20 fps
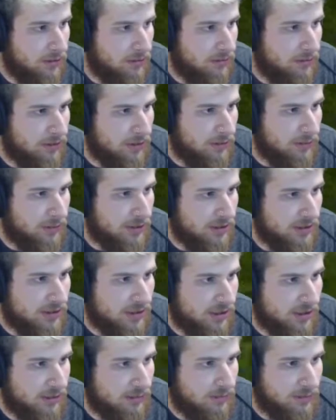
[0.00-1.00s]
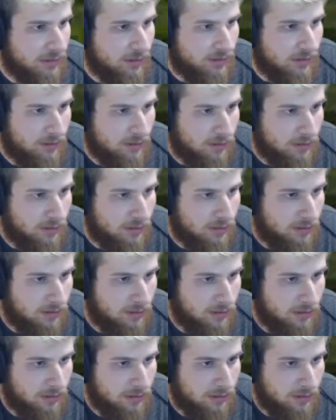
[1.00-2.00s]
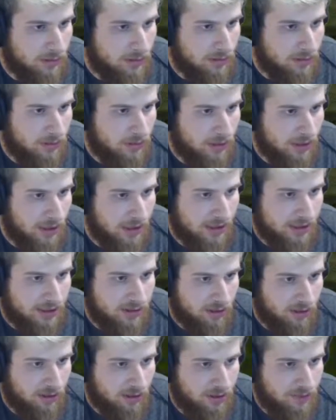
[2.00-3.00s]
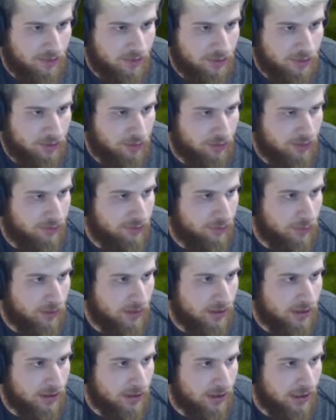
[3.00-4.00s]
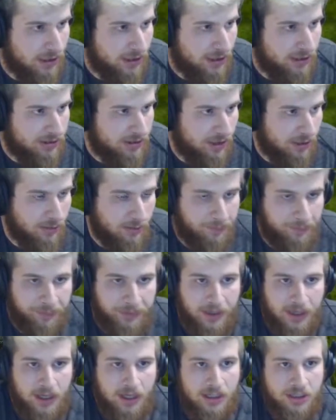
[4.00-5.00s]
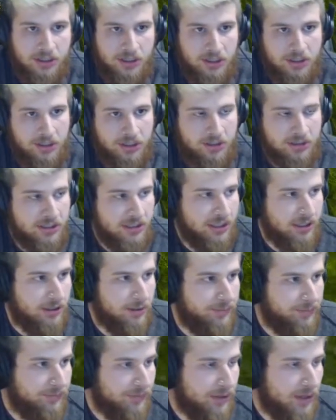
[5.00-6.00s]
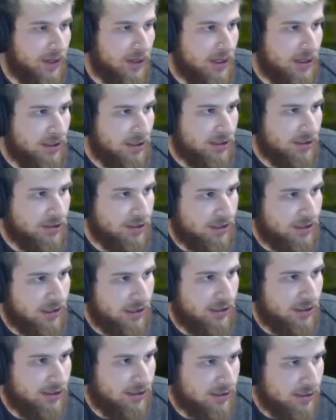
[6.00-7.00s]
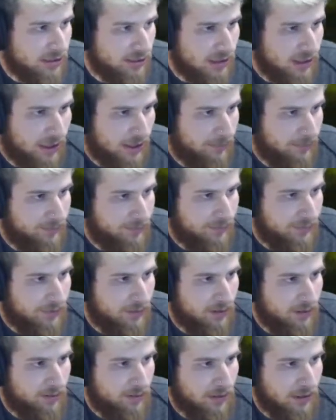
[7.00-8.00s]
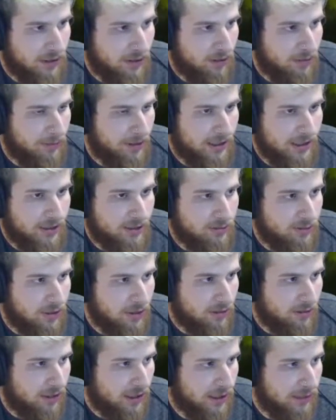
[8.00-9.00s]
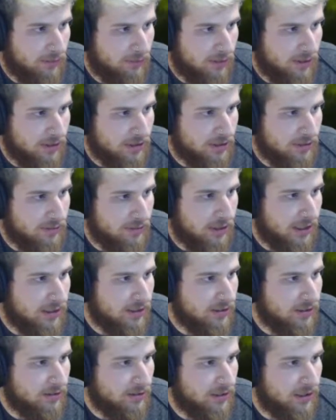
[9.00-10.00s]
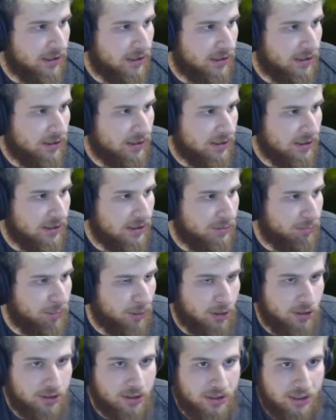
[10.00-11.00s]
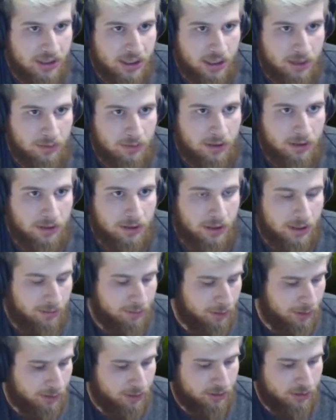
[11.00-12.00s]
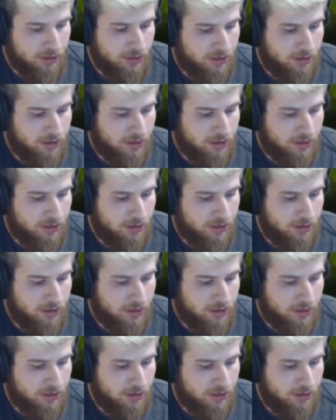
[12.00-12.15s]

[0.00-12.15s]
Wait, where is the other one? I think it's longleaf tree forest. Yeah, here's the other one. So there's your other cedar. There's your cedars. Okay, we got to go back to our crate. What else do we got in the crate? I think it's birch is the other one. Yeah, birch